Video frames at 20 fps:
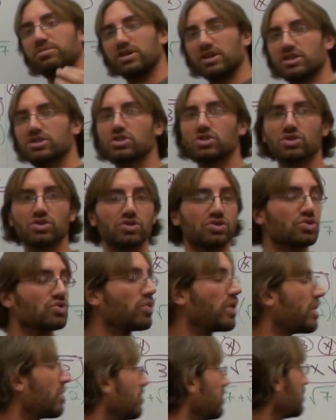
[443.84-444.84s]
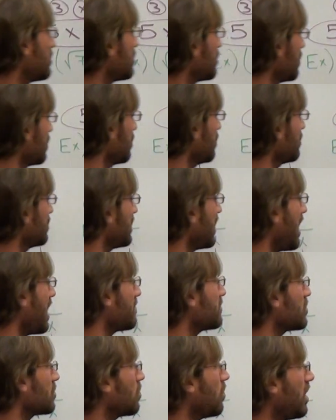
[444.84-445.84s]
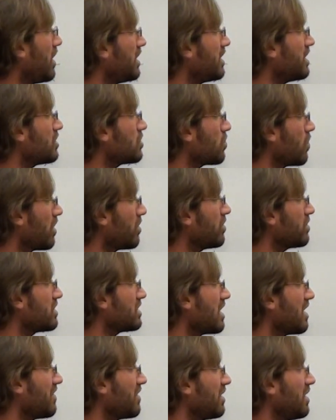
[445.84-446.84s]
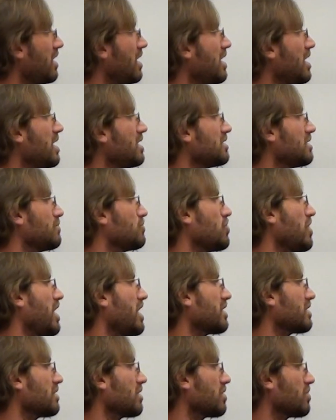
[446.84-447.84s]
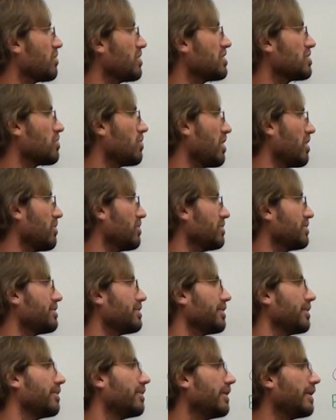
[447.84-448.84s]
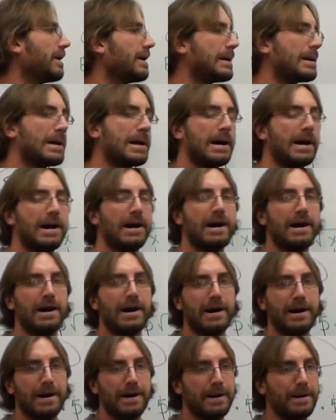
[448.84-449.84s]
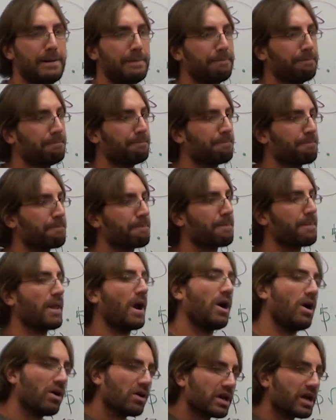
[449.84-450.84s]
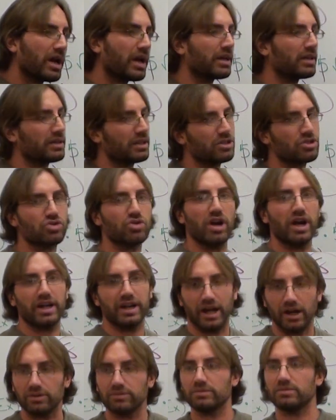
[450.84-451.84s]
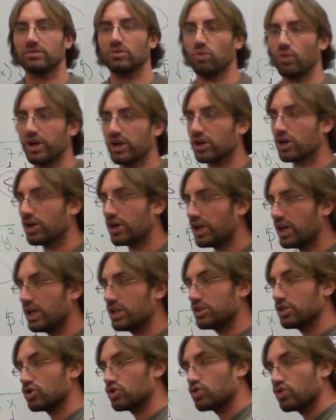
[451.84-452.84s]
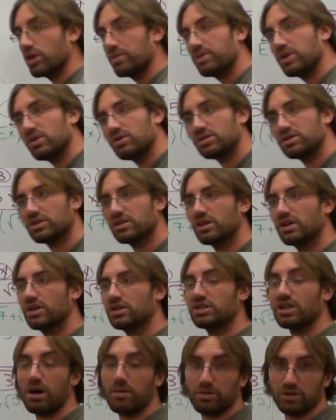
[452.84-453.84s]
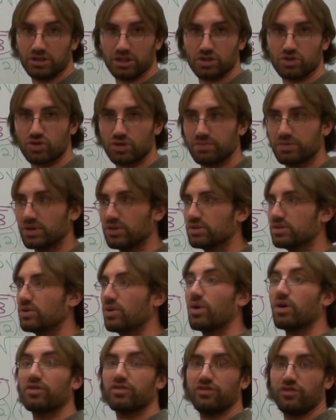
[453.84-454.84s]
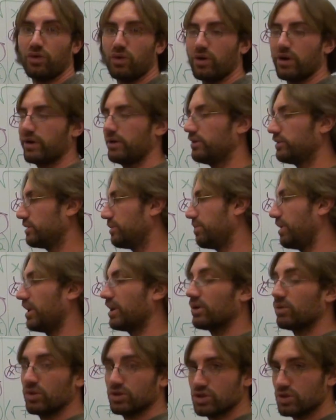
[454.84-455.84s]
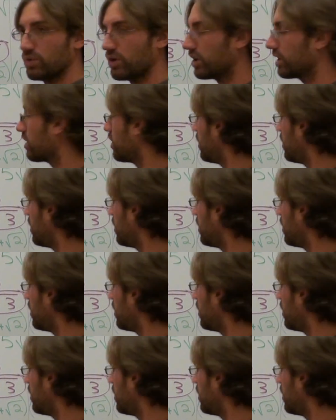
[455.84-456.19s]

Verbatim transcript: plus square root two times the quantity square root seven, subtract three square root two. Um, okay, let's try it out. We are going to distribute, double distribute, or foil, depending what you want